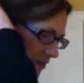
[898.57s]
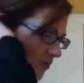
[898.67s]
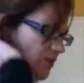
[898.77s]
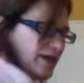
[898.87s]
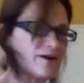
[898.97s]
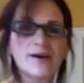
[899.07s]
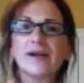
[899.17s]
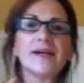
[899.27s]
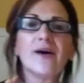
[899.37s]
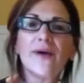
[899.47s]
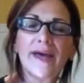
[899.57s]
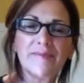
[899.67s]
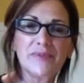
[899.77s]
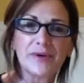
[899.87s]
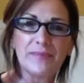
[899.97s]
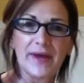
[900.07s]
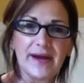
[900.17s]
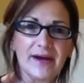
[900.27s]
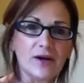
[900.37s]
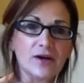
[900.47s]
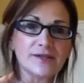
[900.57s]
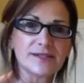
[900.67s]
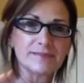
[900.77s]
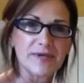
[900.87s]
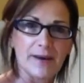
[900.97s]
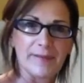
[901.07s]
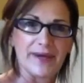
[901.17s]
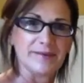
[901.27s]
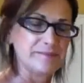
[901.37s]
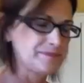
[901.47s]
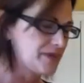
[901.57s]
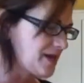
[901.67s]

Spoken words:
we are going to go ahead and prepare some topping.